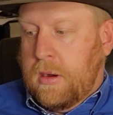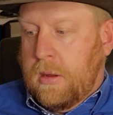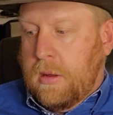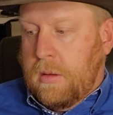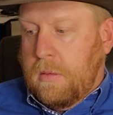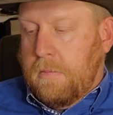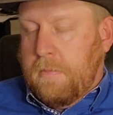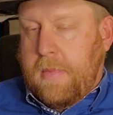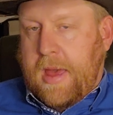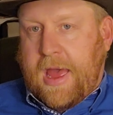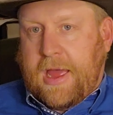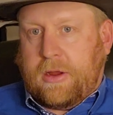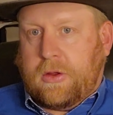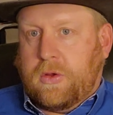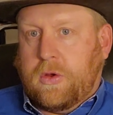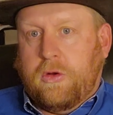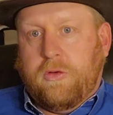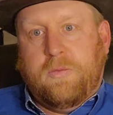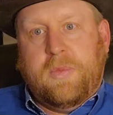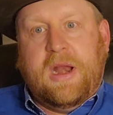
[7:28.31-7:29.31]
Matt
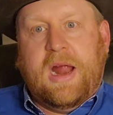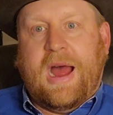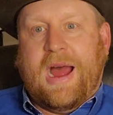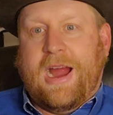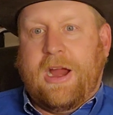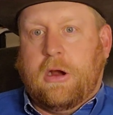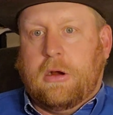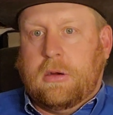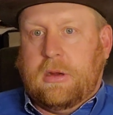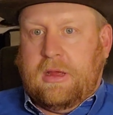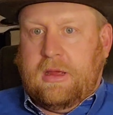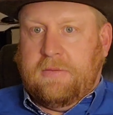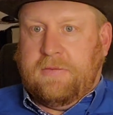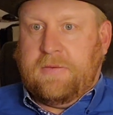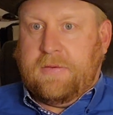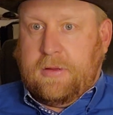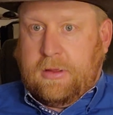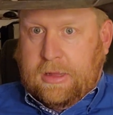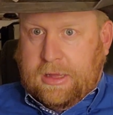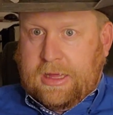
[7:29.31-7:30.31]
could have been higher if
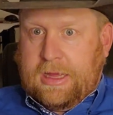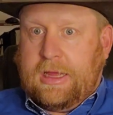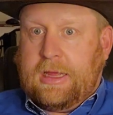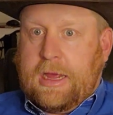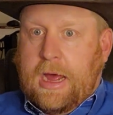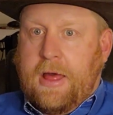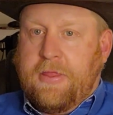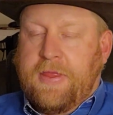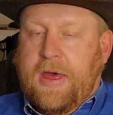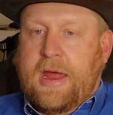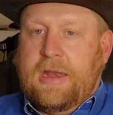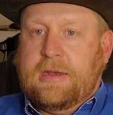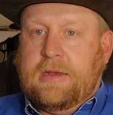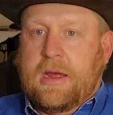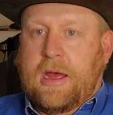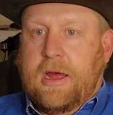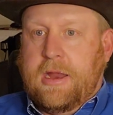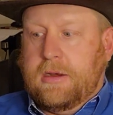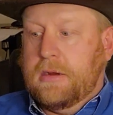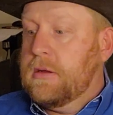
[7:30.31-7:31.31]
he got that
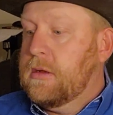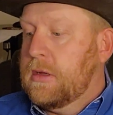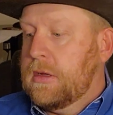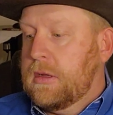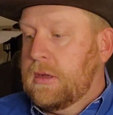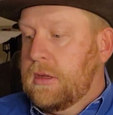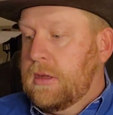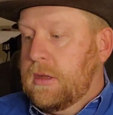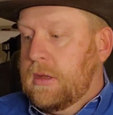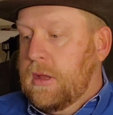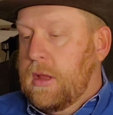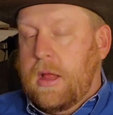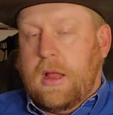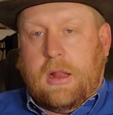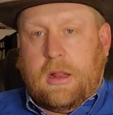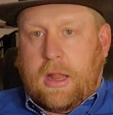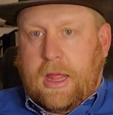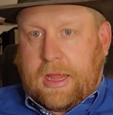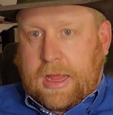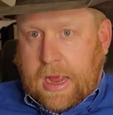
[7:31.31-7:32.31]
done.
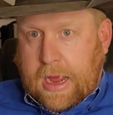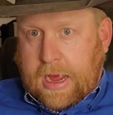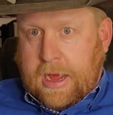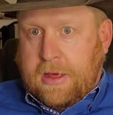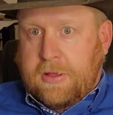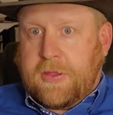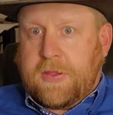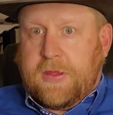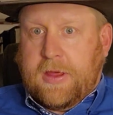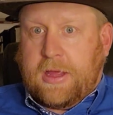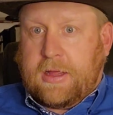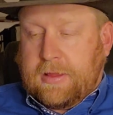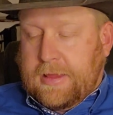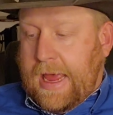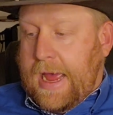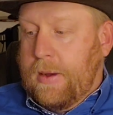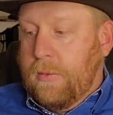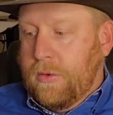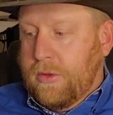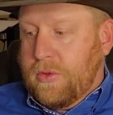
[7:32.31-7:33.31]
Like, I think
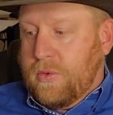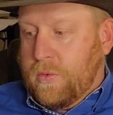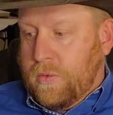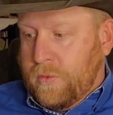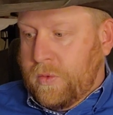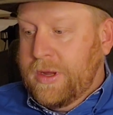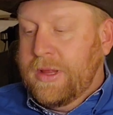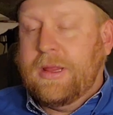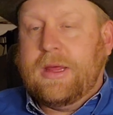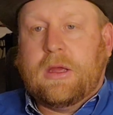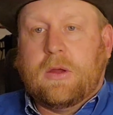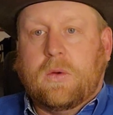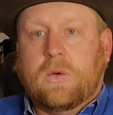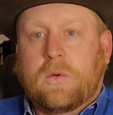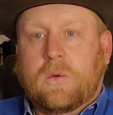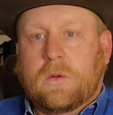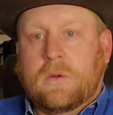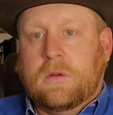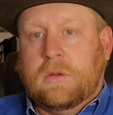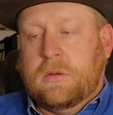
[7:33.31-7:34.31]
that was really
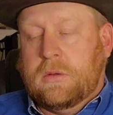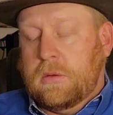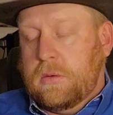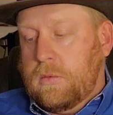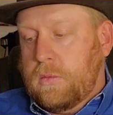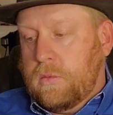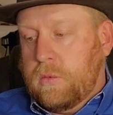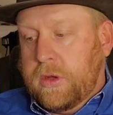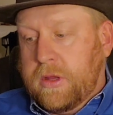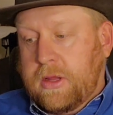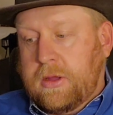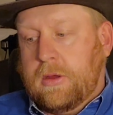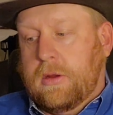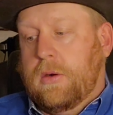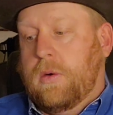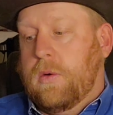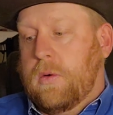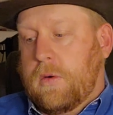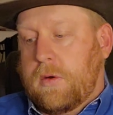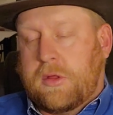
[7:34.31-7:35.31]
cool, really good
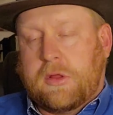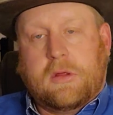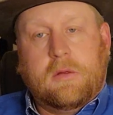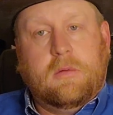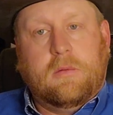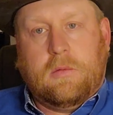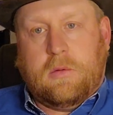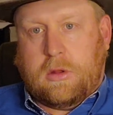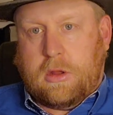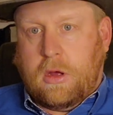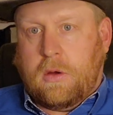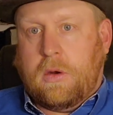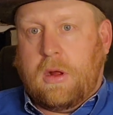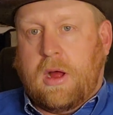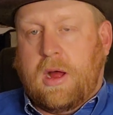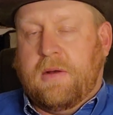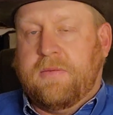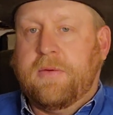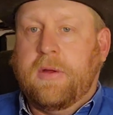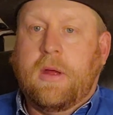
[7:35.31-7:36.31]
horse. Showed
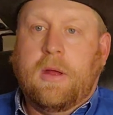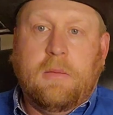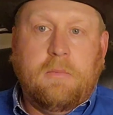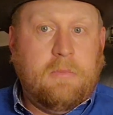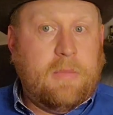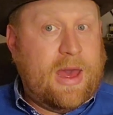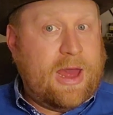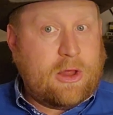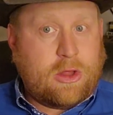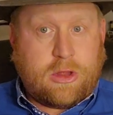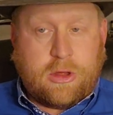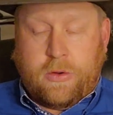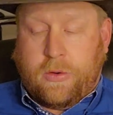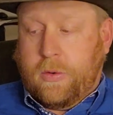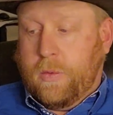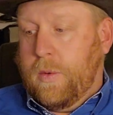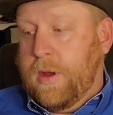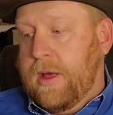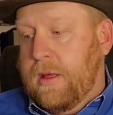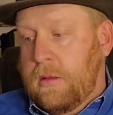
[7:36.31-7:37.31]
off. Matt showed
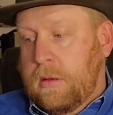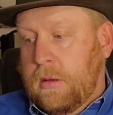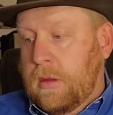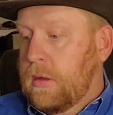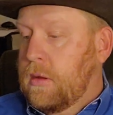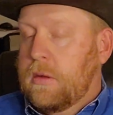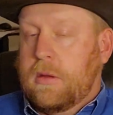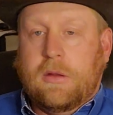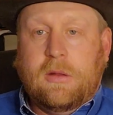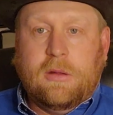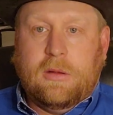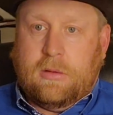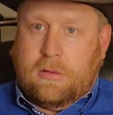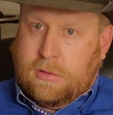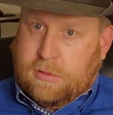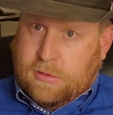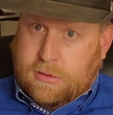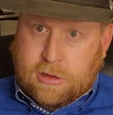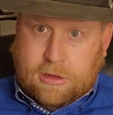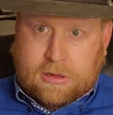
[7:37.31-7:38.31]
it well,
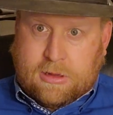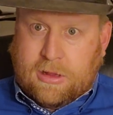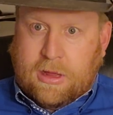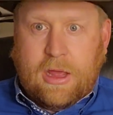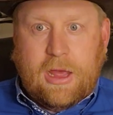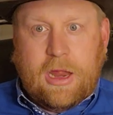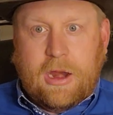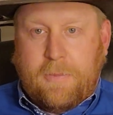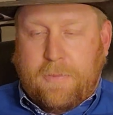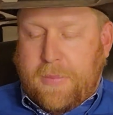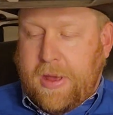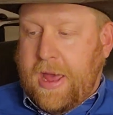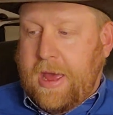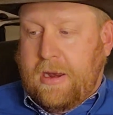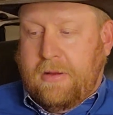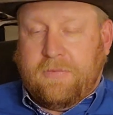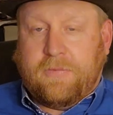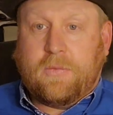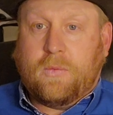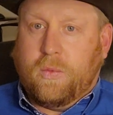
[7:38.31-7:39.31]
just in a pen
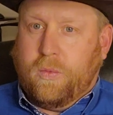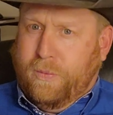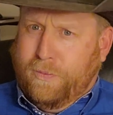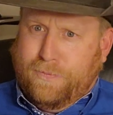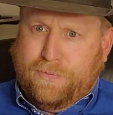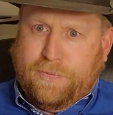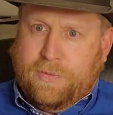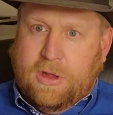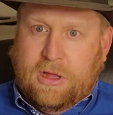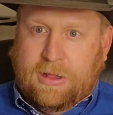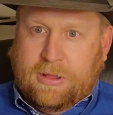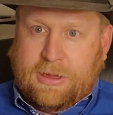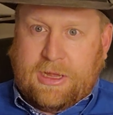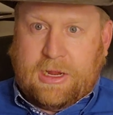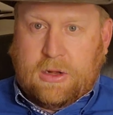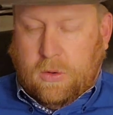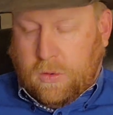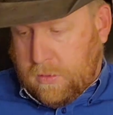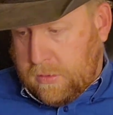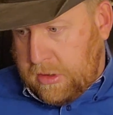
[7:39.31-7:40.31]
of
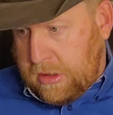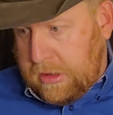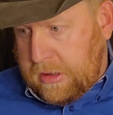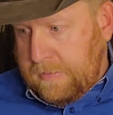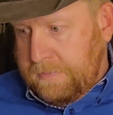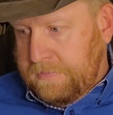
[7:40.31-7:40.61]
elite horses.